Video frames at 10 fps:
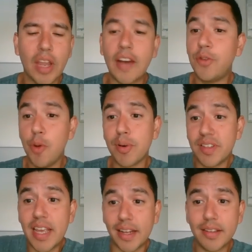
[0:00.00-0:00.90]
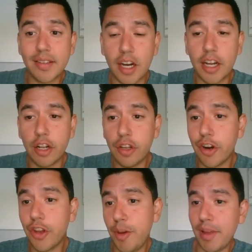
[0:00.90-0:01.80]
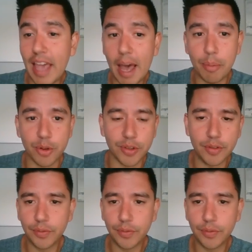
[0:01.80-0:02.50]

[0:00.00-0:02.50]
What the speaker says: 2% on your human capital.